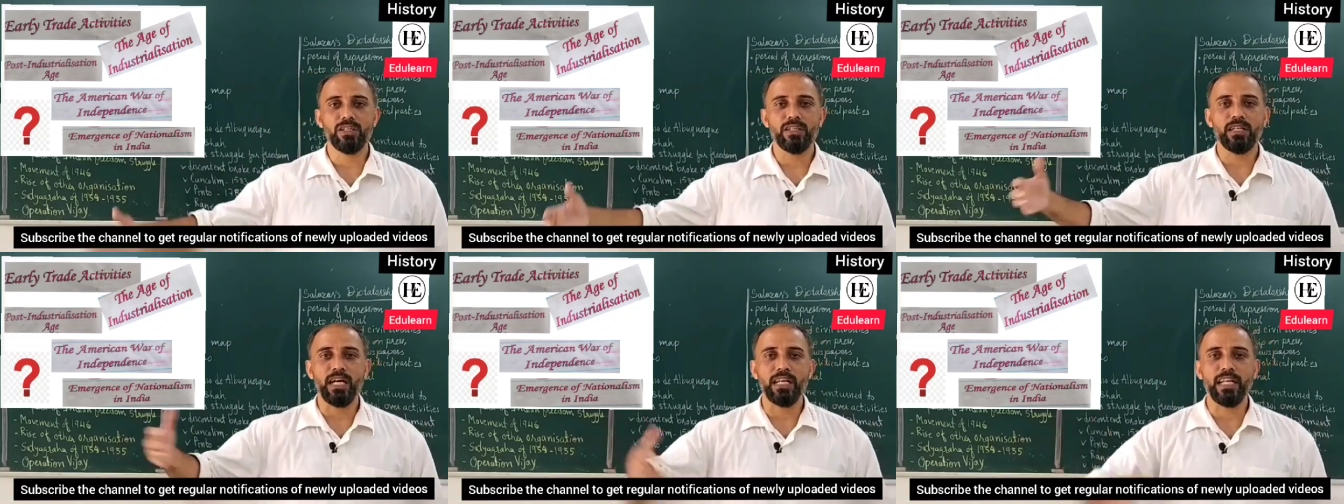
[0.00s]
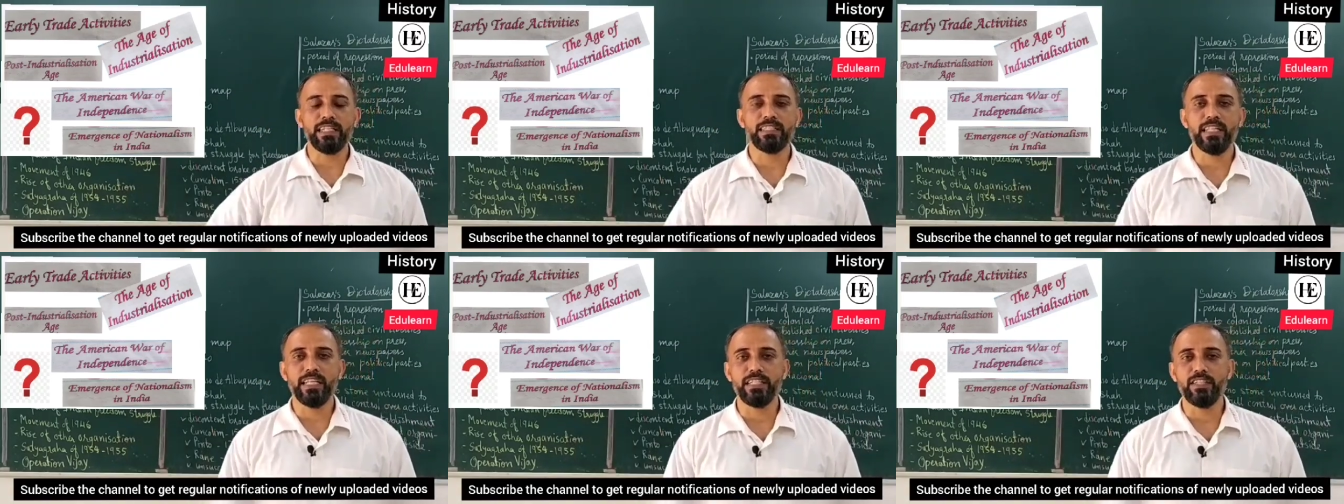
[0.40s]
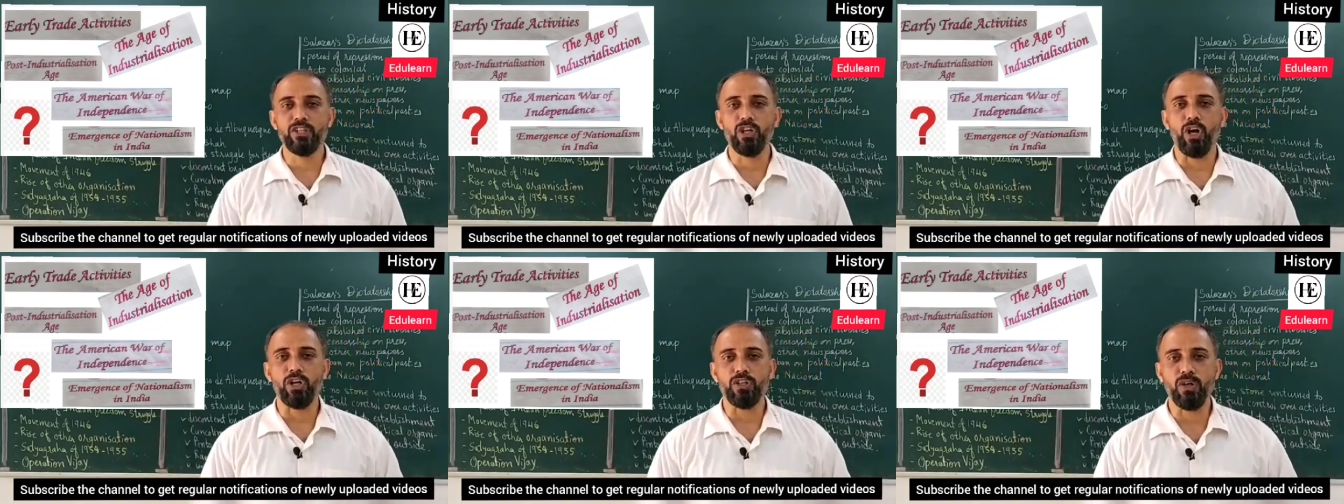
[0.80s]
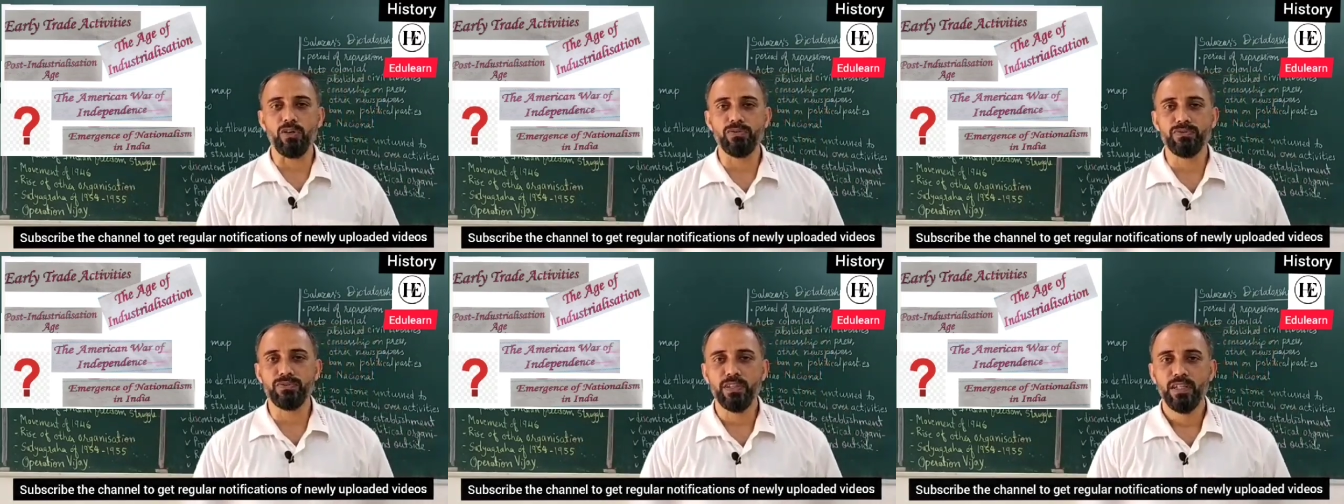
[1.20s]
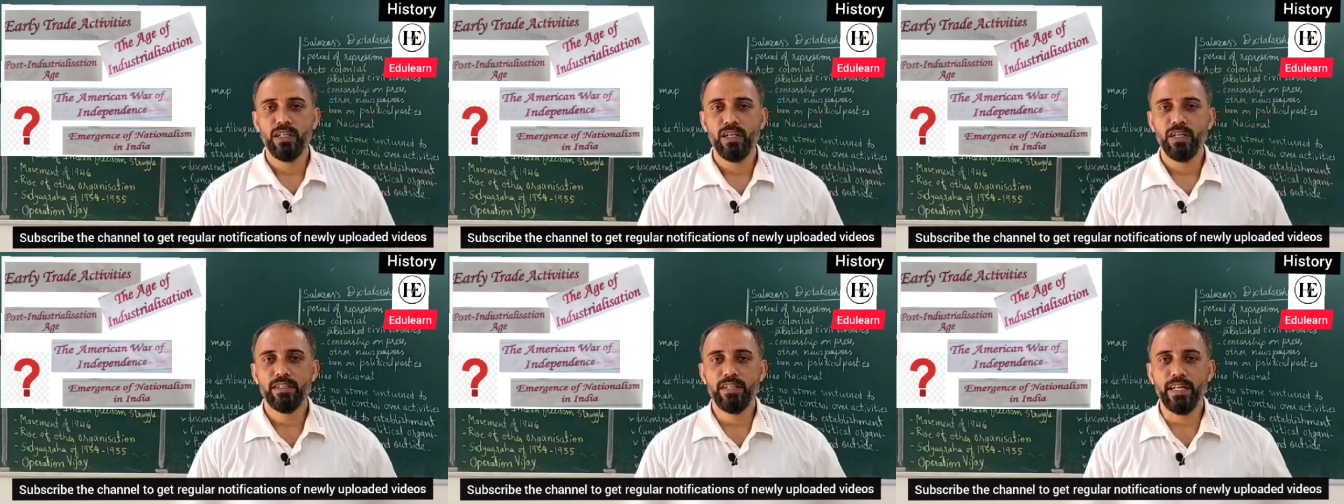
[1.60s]
collected lot of
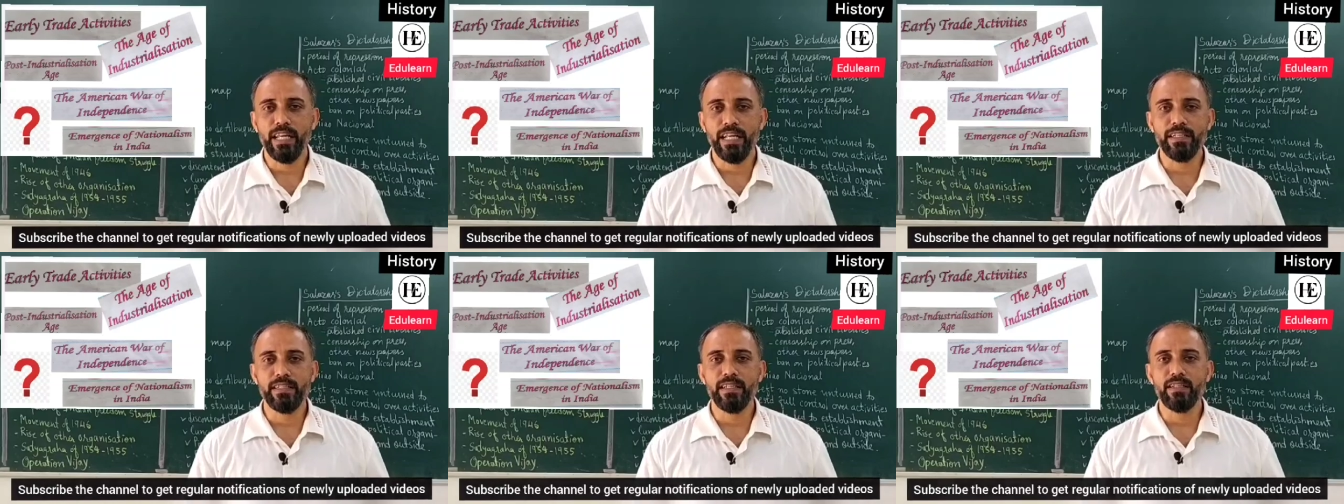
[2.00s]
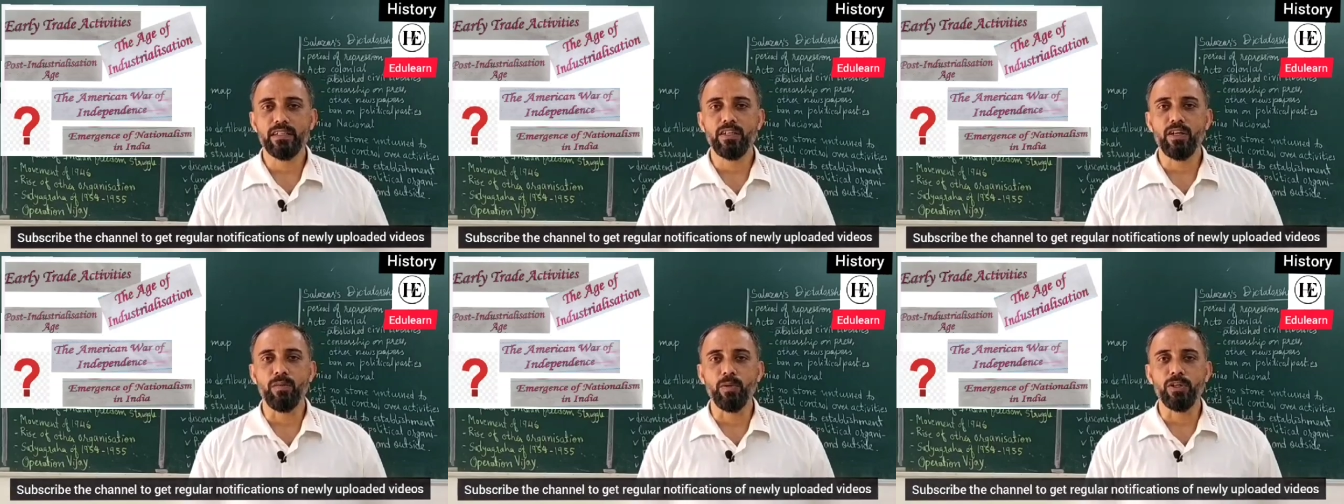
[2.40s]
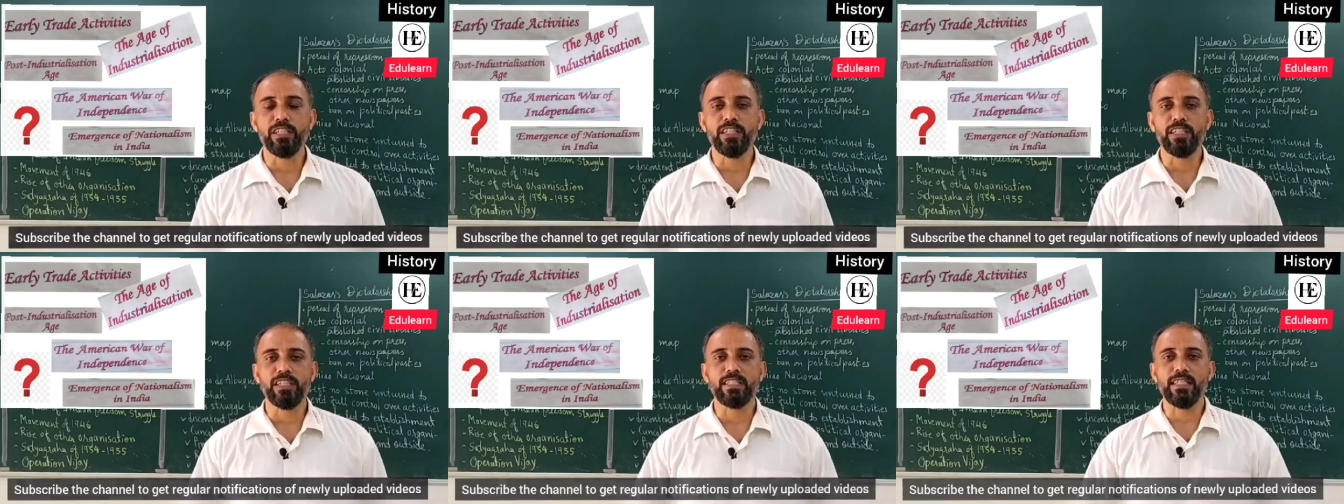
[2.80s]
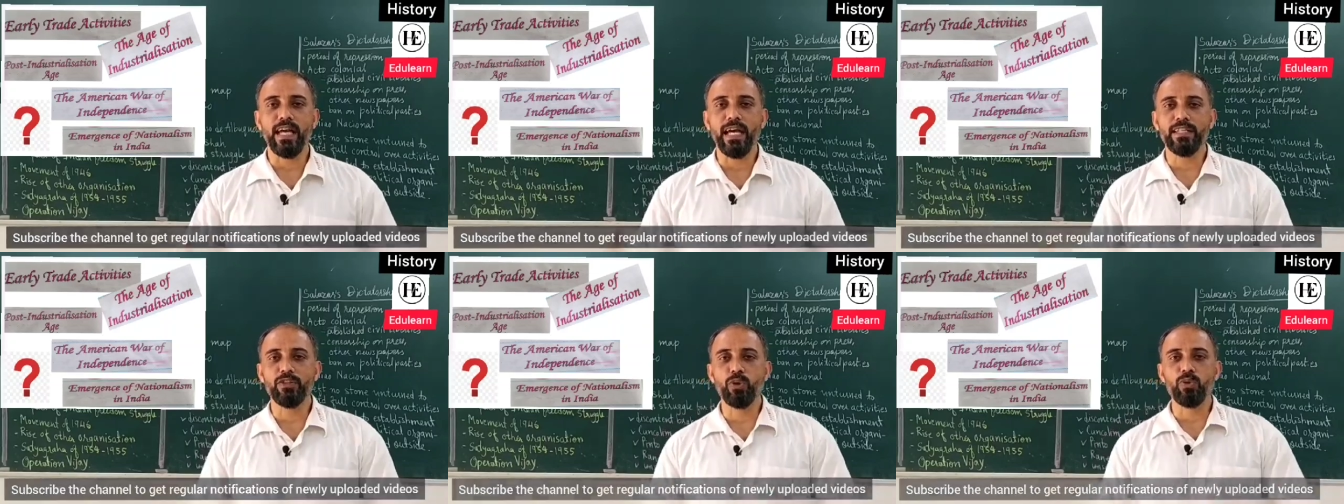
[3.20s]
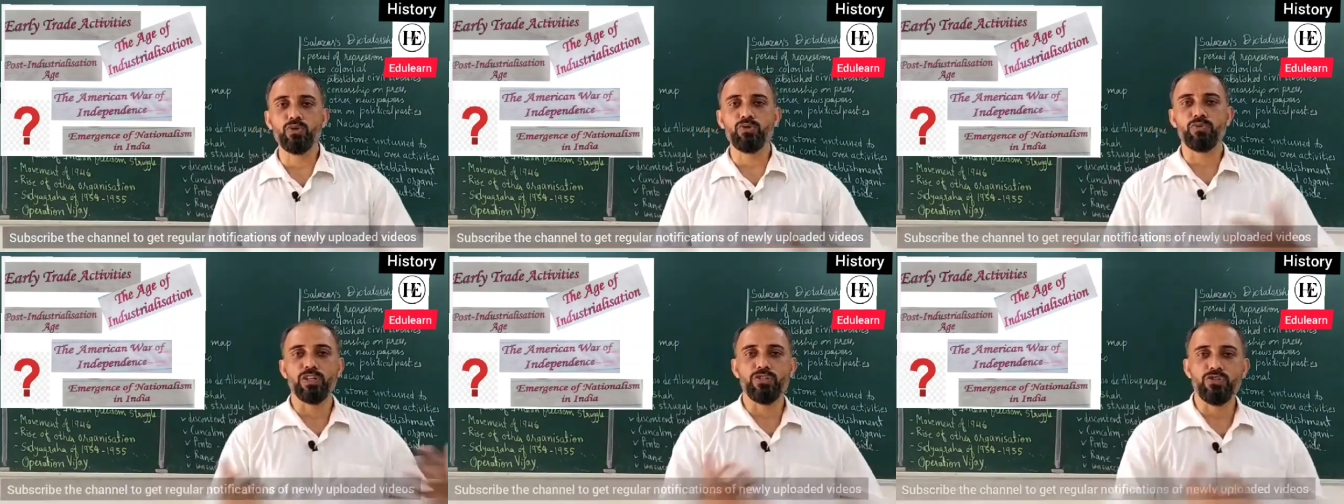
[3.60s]
trade commodities, and those
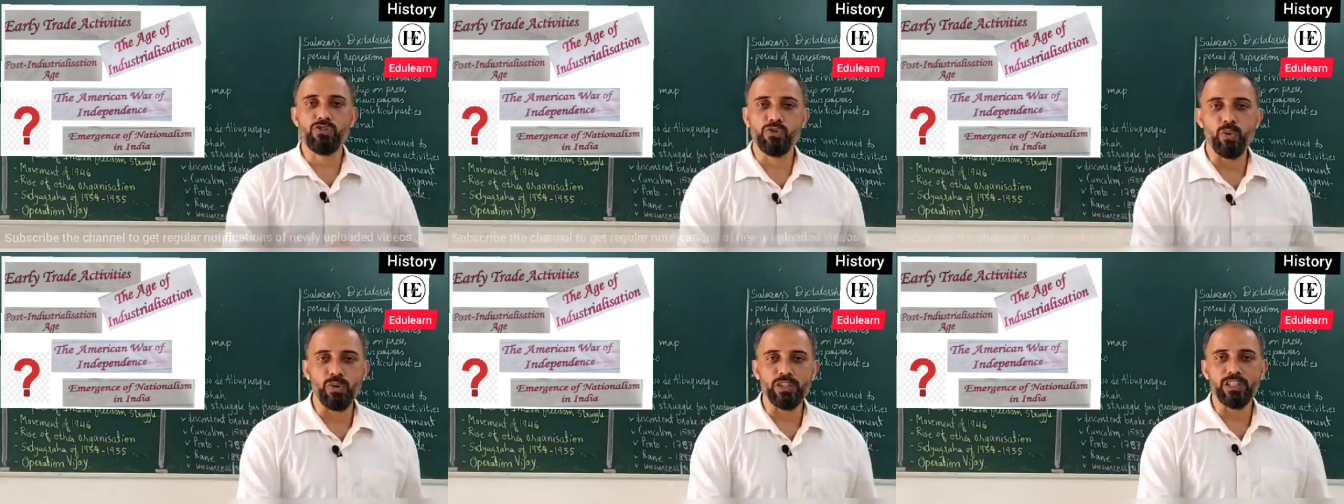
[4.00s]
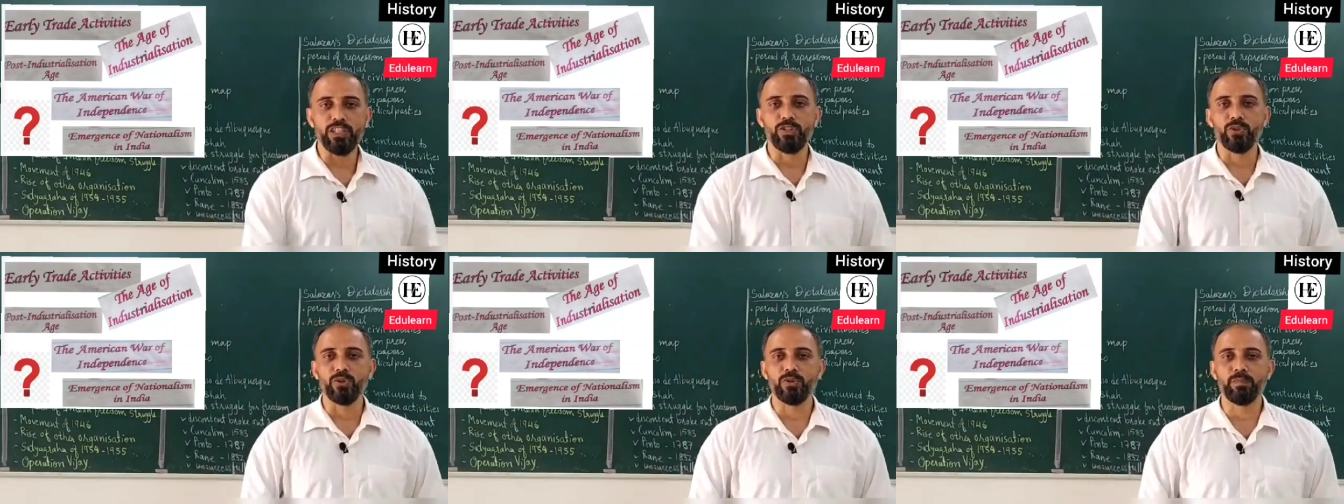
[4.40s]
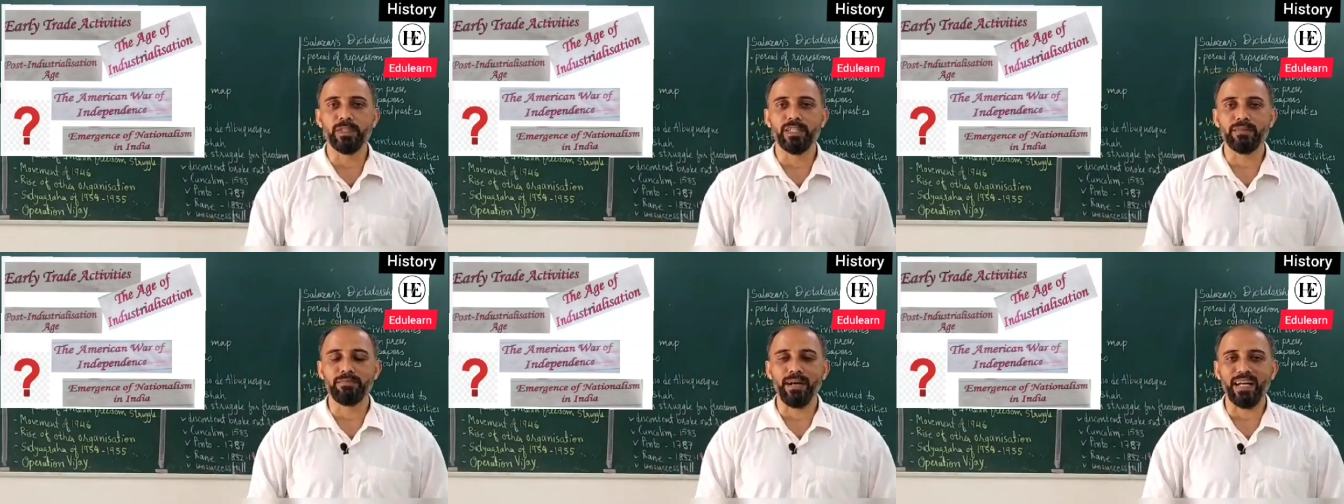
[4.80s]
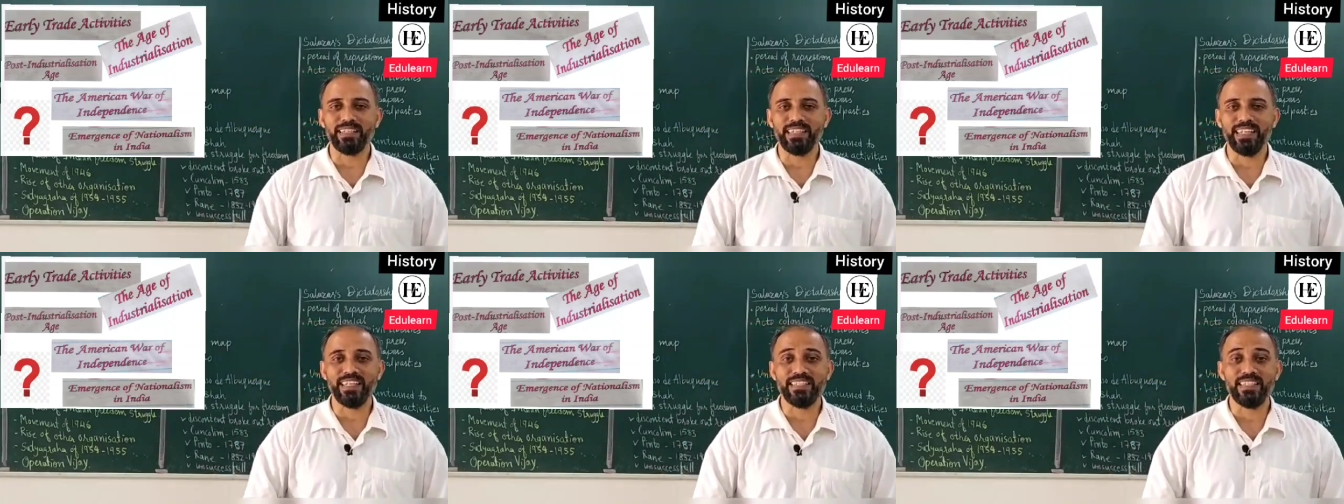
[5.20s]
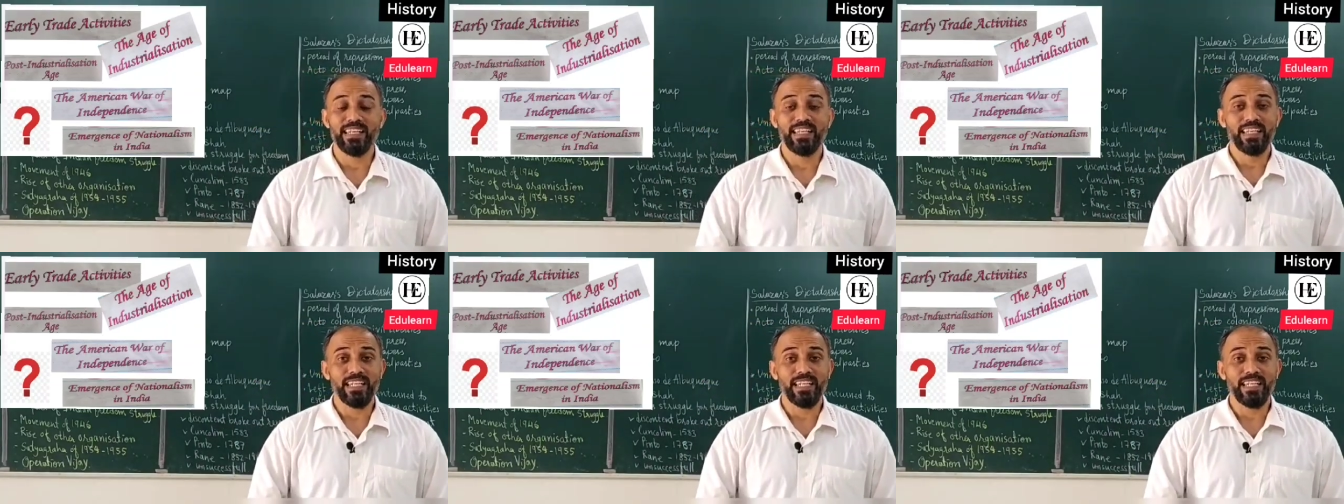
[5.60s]
were sold in European markets,